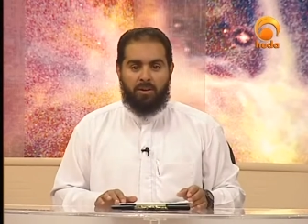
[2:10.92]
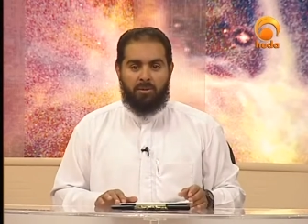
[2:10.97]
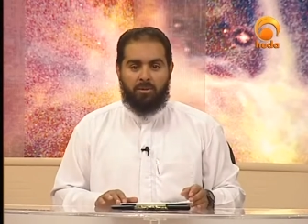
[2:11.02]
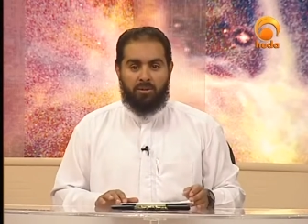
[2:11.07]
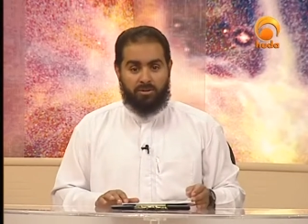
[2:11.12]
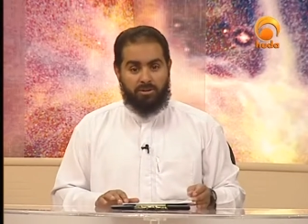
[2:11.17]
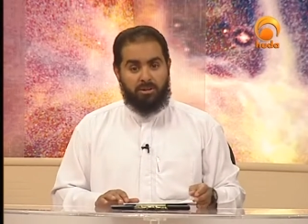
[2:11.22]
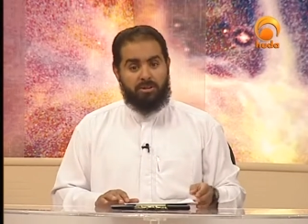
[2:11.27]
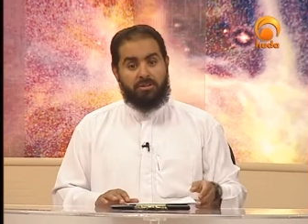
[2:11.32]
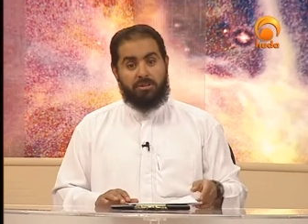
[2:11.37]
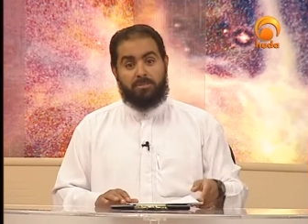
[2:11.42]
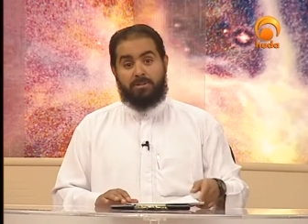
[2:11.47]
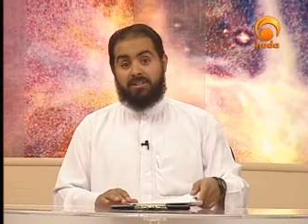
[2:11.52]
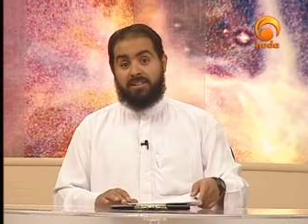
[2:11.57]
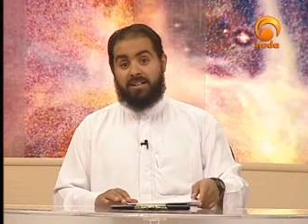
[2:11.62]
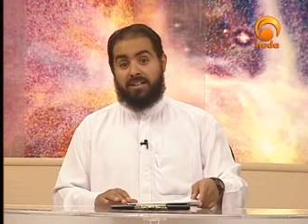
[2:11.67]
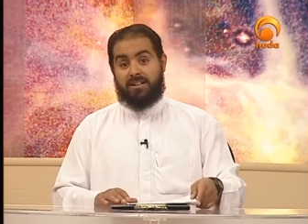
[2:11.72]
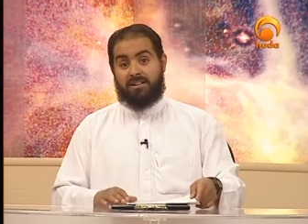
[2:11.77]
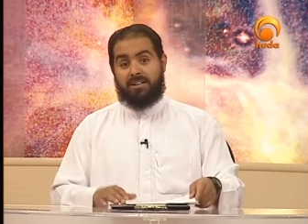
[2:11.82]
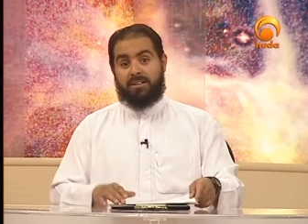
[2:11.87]
We talked about
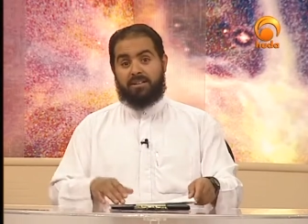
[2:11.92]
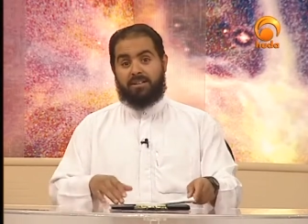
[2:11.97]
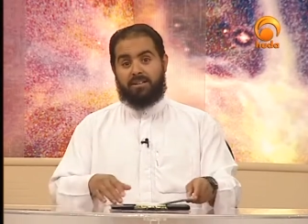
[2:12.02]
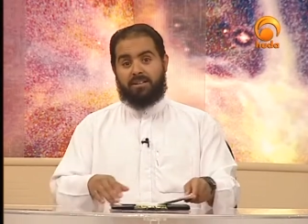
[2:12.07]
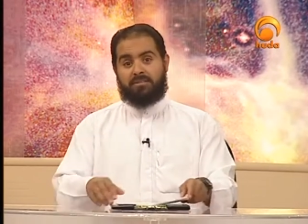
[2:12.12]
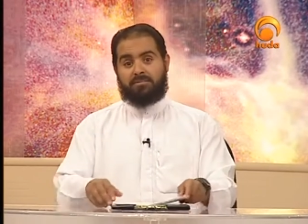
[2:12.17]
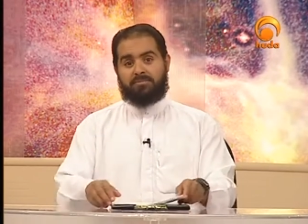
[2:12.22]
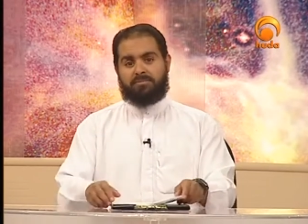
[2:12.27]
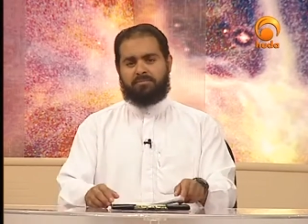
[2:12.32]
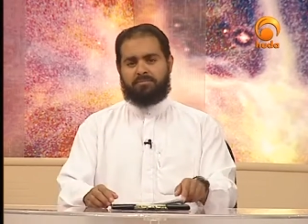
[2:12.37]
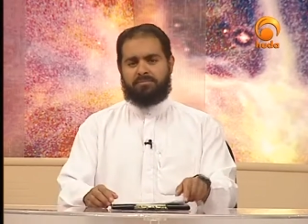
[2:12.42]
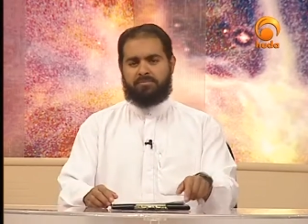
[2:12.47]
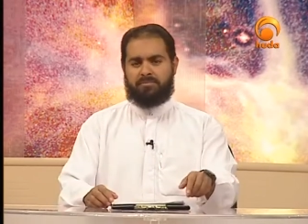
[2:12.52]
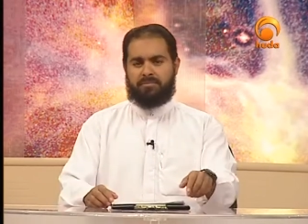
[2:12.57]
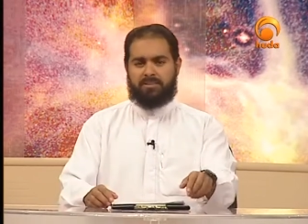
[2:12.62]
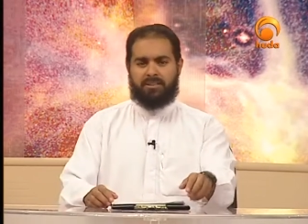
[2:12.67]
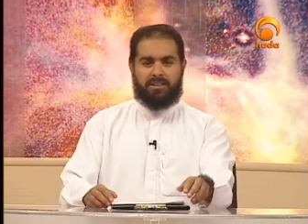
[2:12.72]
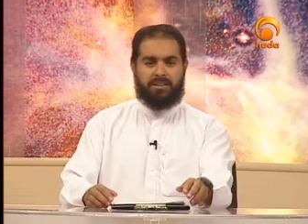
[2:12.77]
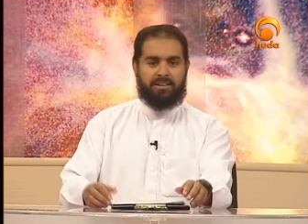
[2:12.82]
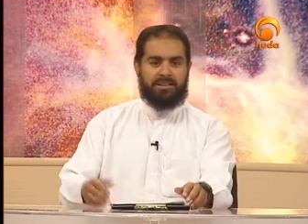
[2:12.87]
the Aqidah
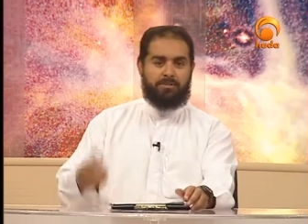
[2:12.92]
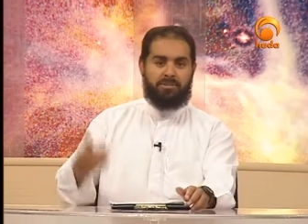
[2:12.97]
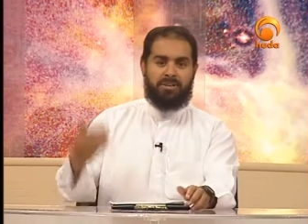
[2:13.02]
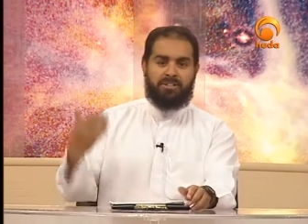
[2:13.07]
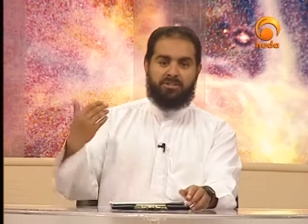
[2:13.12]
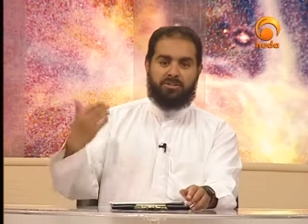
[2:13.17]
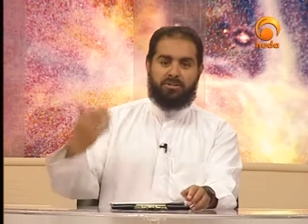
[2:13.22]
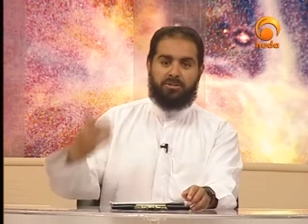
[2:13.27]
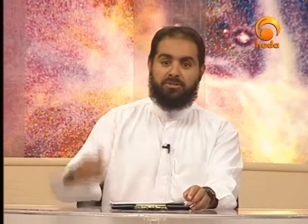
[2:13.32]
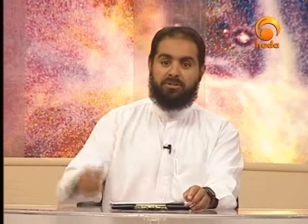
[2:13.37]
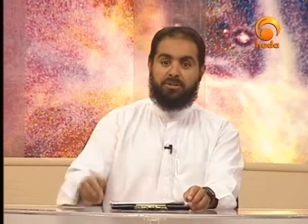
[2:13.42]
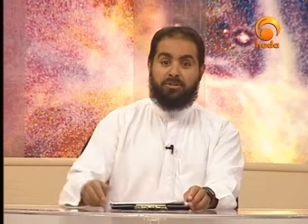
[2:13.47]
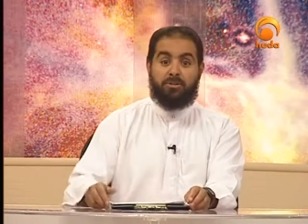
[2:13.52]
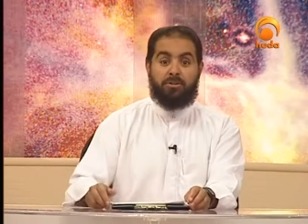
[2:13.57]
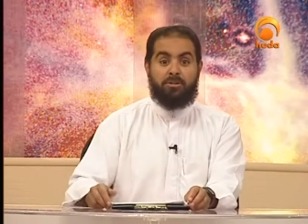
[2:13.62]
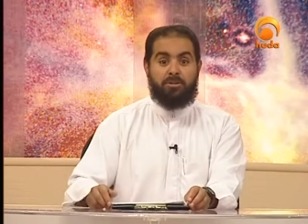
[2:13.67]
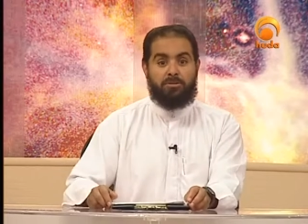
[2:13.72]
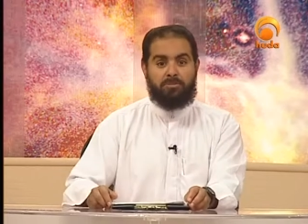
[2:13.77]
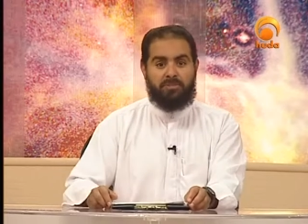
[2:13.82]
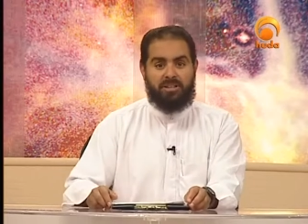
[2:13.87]
in the message of
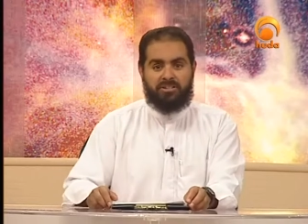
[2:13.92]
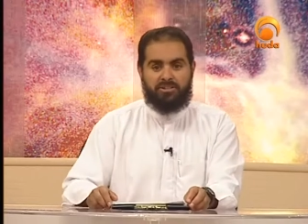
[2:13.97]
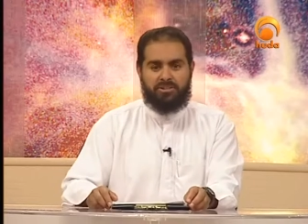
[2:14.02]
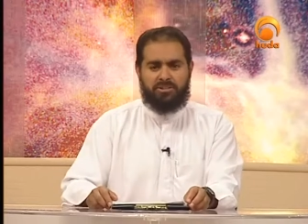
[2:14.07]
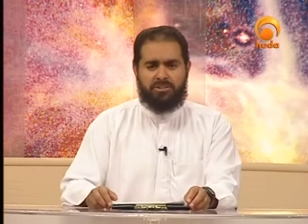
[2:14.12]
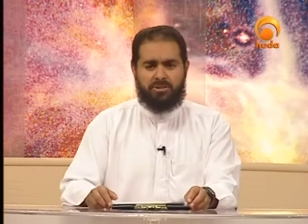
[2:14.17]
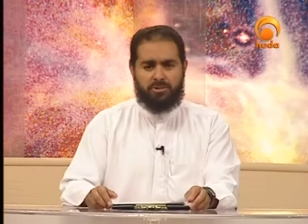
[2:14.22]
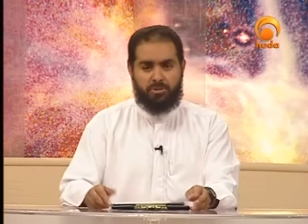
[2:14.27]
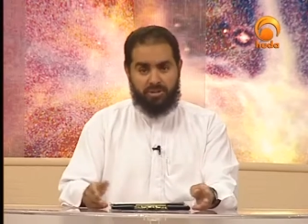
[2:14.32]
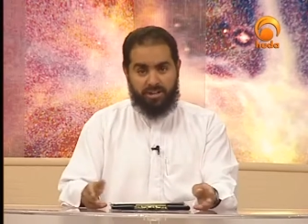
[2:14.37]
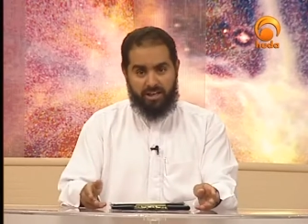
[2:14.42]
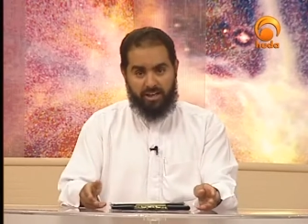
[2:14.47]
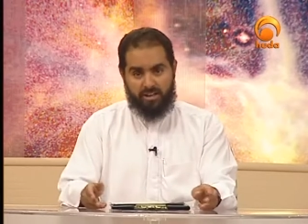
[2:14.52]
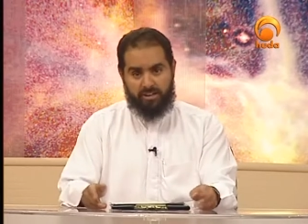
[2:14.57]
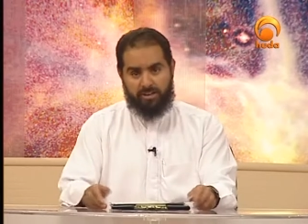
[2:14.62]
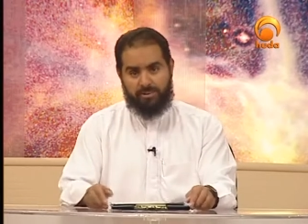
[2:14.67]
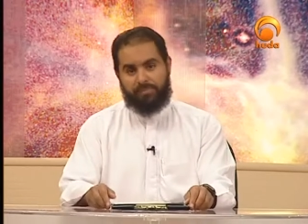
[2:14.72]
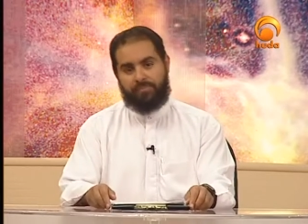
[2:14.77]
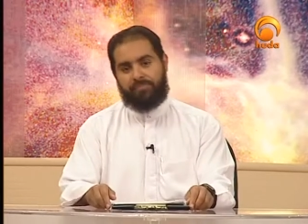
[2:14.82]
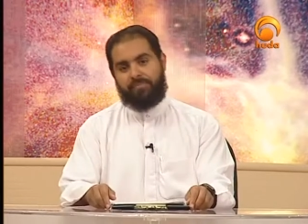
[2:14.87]
Eternal Message, and
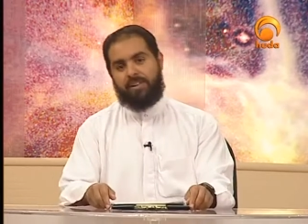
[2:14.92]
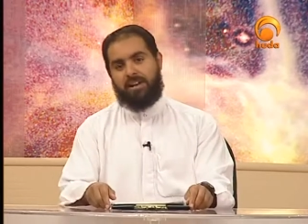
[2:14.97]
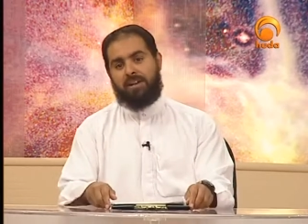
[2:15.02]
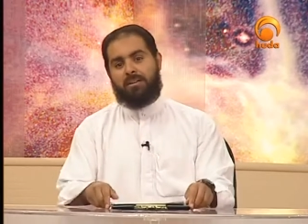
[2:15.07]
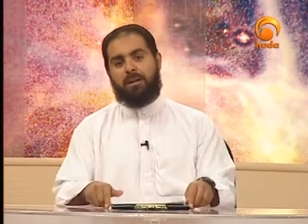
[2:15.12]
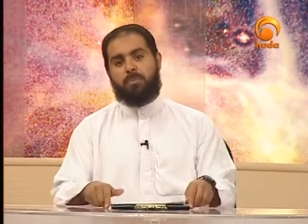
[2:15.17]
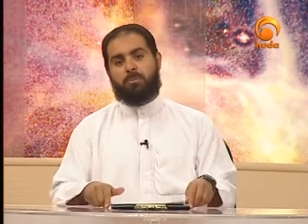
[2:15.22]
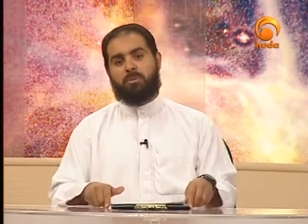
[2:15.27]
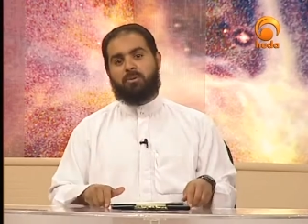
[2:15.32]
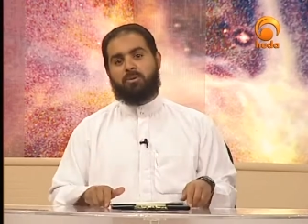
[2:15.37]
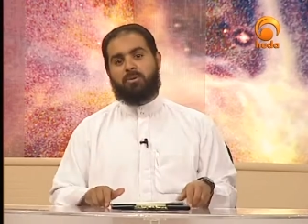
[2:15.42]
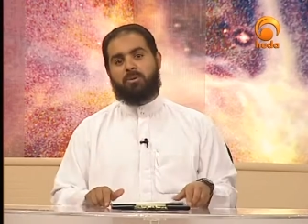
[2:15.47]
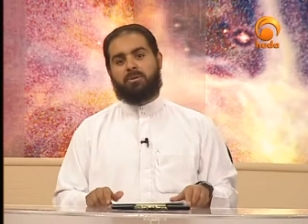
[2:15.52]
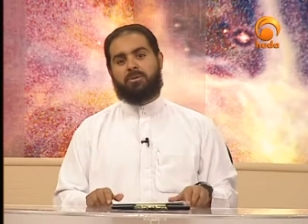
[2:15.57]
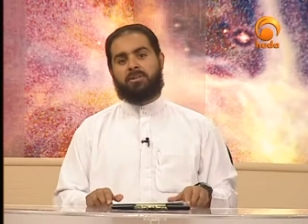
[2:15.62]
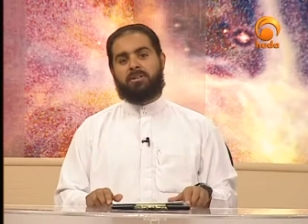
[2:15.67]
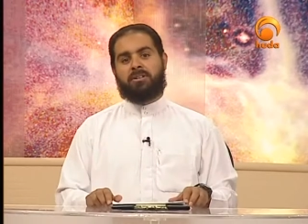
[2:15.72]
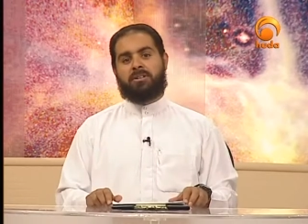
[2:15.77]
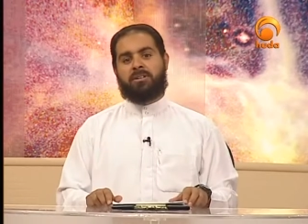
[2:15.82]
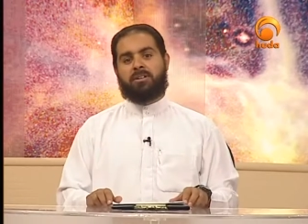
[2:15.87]
today, our
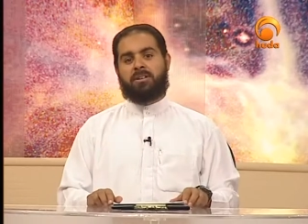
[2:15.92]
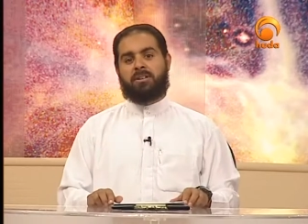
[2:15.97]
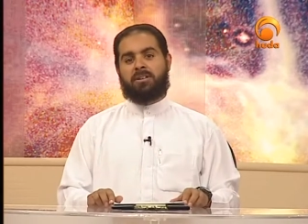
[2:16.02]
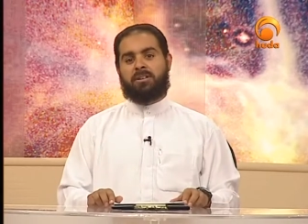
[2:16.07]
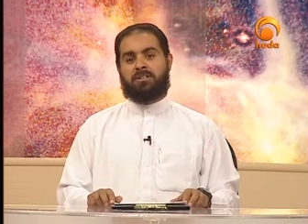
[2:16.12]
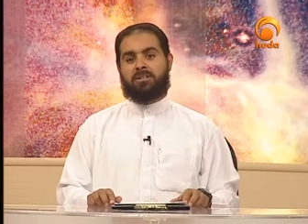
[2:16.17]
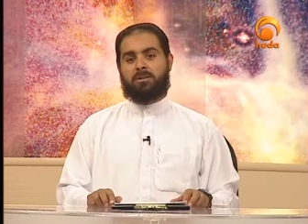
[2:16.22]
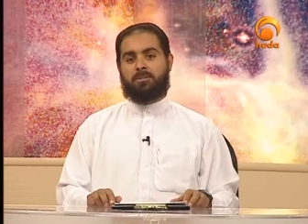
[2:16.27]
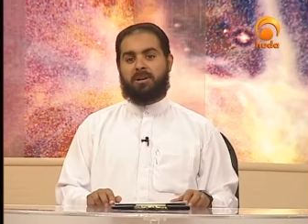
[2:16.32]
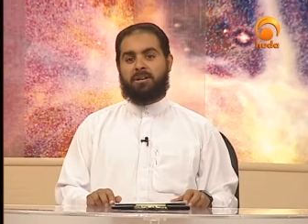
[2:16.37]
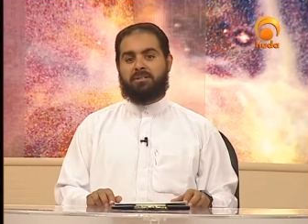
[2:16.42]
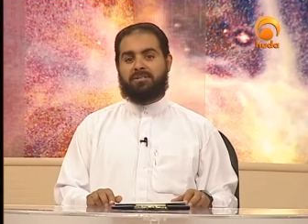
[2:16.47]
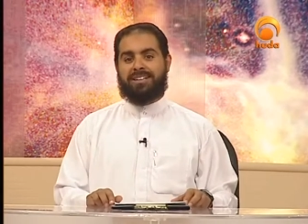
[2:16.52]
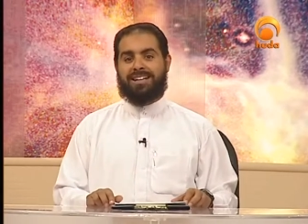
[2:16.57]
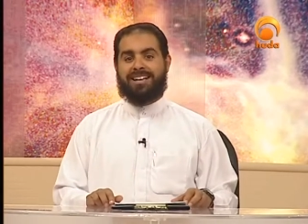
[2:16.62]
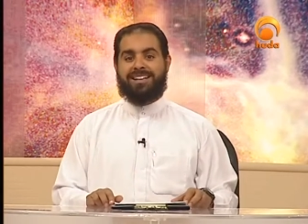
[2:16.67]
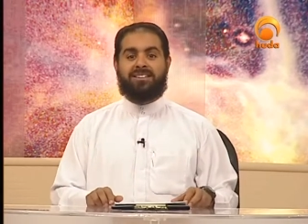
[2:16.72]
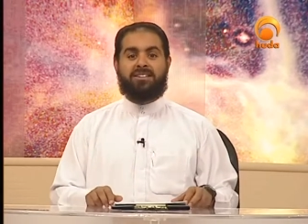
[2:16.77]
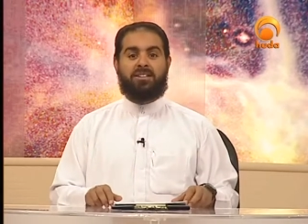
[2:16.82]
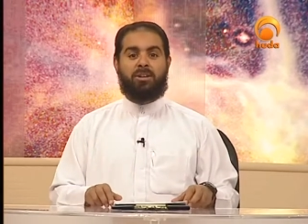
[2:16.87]
episode is about
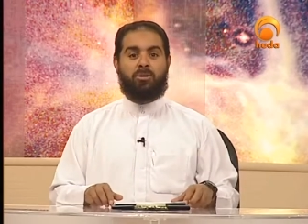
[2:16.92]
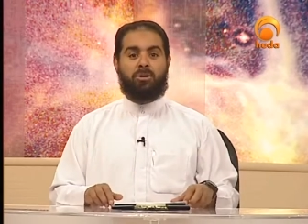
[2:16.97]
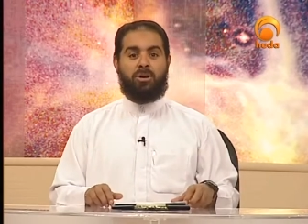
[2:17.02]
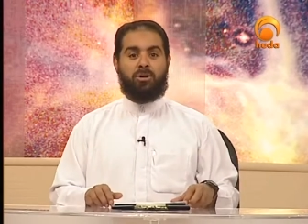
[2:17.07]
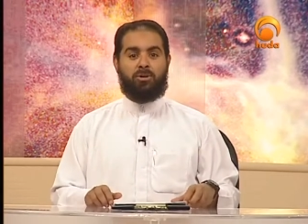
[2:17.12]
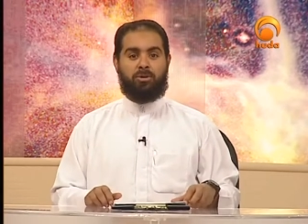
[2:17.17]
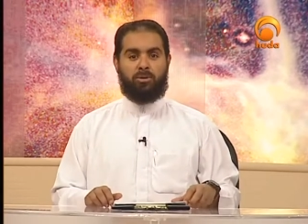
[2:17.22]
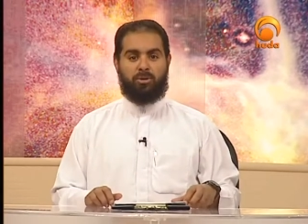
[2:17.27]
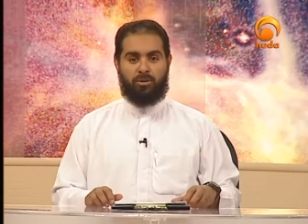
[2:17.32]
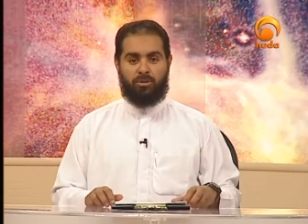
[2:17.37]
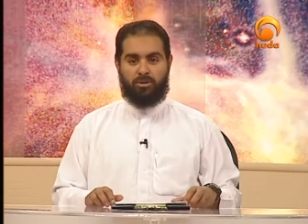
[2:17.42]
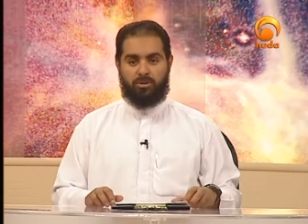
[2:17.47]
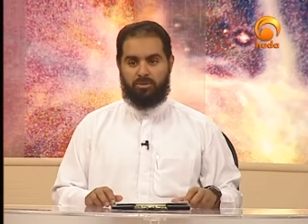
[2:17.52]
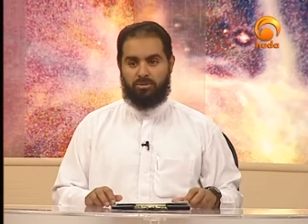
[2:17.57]
At-tawakkul.